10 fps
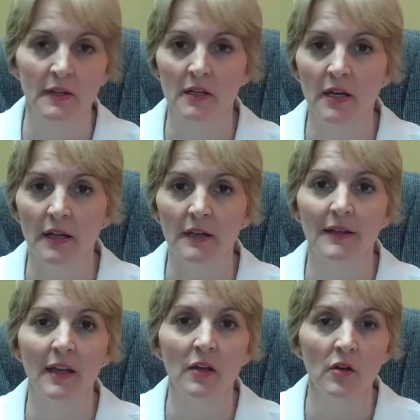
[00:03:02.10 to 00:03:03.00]
in the gut.
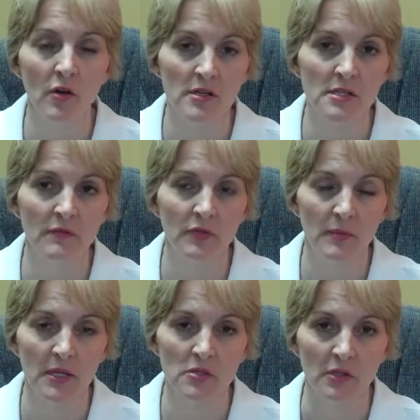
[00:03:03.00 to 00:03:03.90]
That can cause
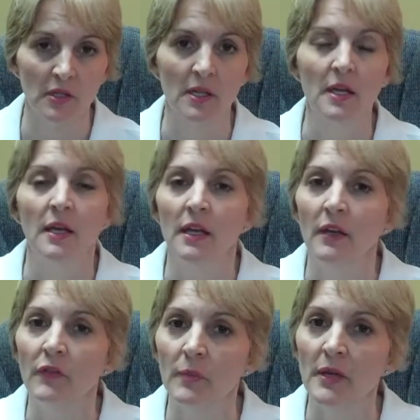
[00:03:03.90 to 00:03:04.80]
inflammation.
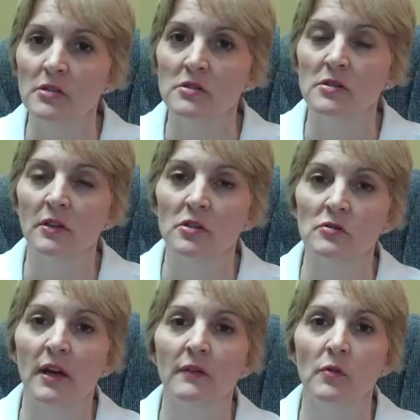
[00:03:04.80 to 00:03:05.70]
Inflammation is going to
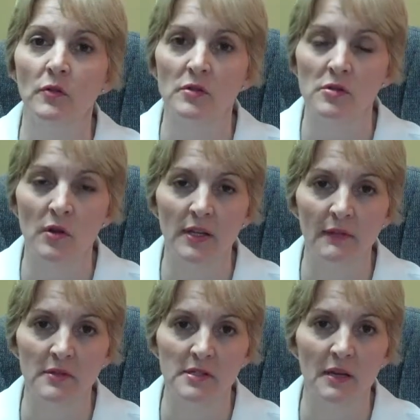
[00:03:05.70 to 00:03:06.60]
drive cortisol
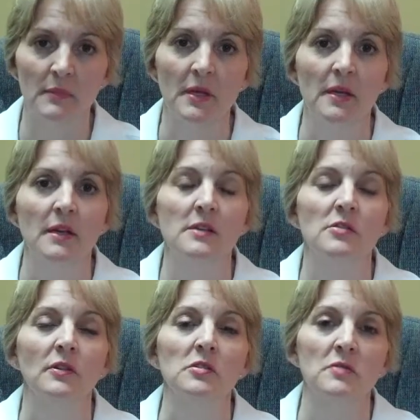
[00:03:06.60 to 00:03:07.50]
levels up. It's
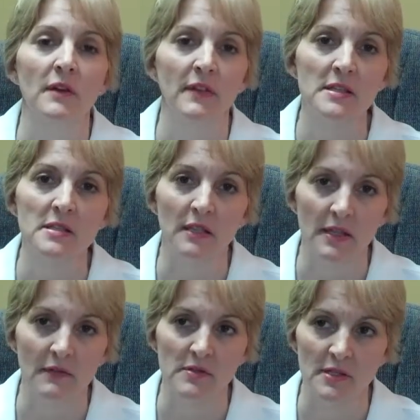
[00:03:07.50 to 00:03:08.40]
going to drive insulin
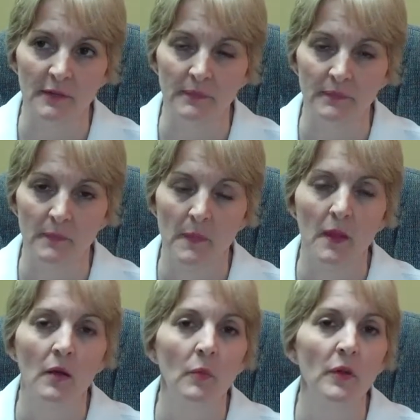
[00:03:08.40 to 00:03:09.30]
levels up.
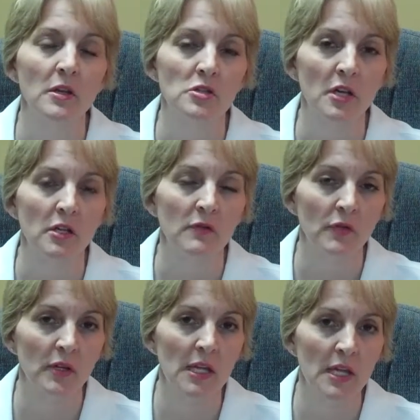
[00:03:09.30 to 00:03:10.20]
We can check you
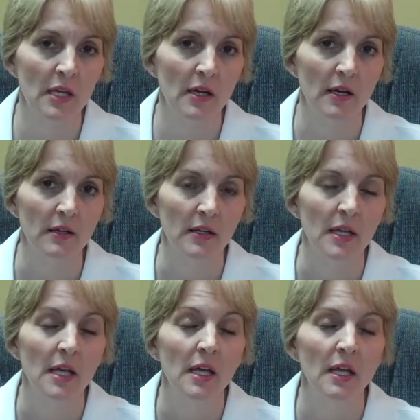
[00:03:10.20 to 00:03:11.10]
for leaky gut.
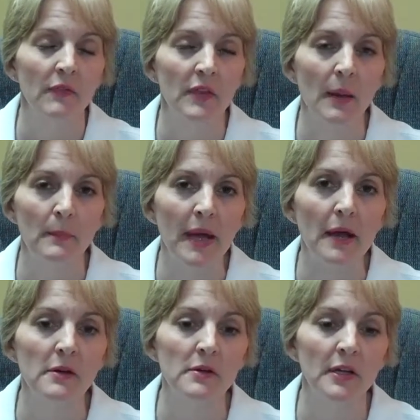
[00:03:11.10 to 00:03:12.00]
If that
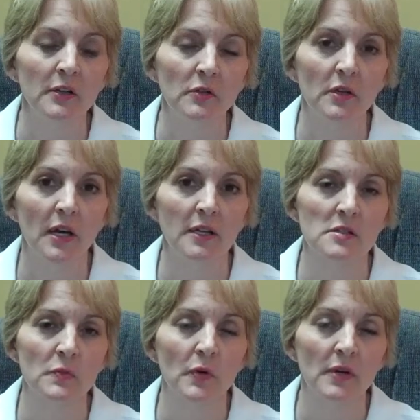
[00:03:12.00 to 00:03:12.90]
barrier in your gut
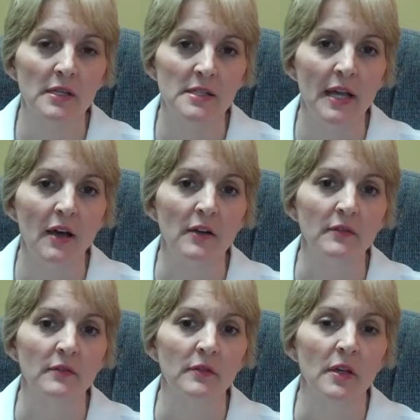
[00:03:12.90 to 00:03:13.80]
is broken down,